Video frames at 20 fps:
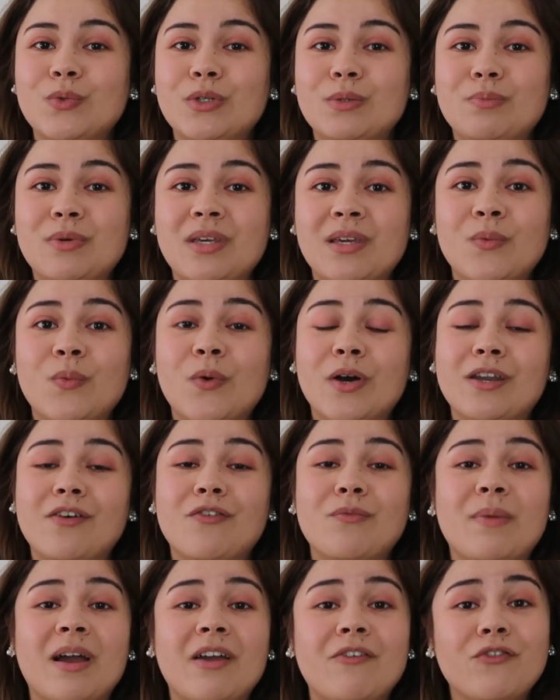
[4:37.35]
would be one
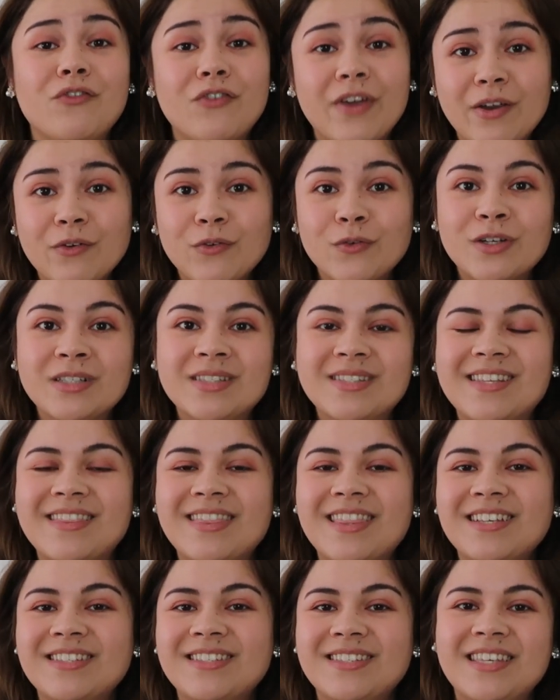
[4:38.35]
of my favorites
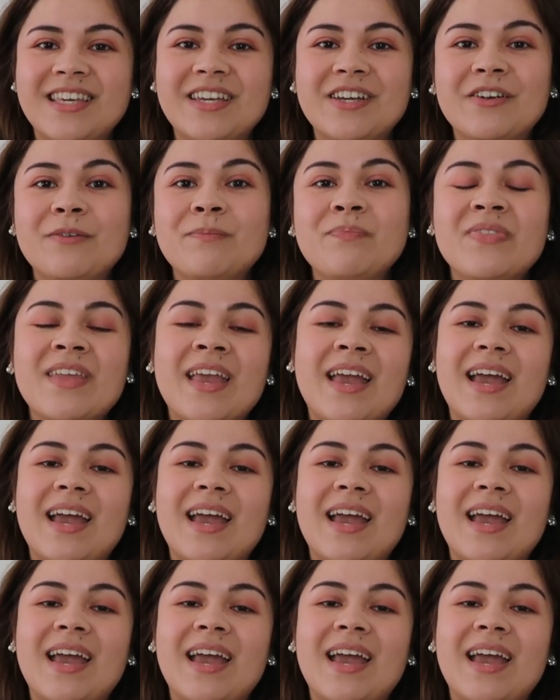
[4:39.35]
in this year.